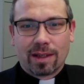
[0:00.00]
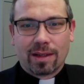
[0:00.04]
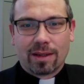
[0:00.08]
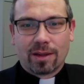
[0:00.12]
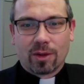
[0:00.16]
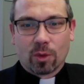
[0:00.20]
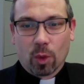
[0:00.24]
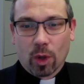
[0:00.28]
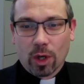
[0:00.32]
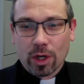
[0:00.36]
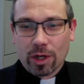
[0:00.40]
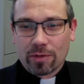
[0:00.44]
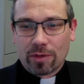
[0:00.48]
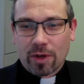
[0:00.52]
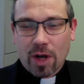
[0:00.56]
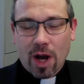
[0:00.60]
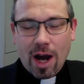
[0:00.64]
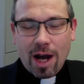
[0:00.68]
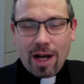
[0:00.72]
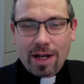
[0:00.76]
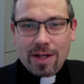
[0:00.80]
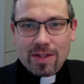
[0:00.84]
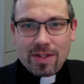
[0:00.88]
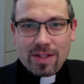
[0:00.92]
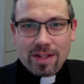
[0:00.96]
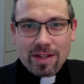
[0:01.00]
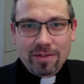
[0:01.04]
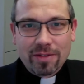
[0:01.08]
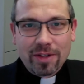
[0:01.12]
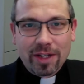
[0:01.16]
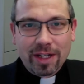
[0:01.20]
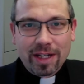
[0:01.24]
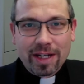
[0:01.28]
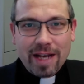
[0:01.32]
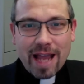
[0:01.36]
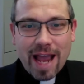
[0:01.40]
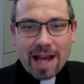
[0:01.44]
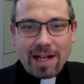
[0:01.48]
The Word of God is living
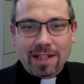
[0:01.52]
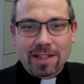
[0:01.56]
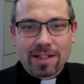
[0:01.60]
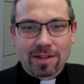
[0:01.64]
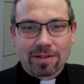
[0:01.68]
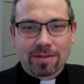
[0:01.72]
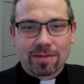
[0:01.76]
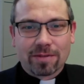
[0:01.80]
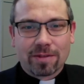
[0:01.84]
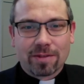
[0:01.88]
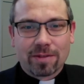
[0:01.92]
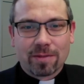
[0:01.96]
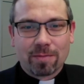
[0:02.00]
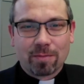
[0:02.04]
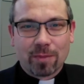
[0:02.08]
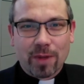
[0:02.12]
and active,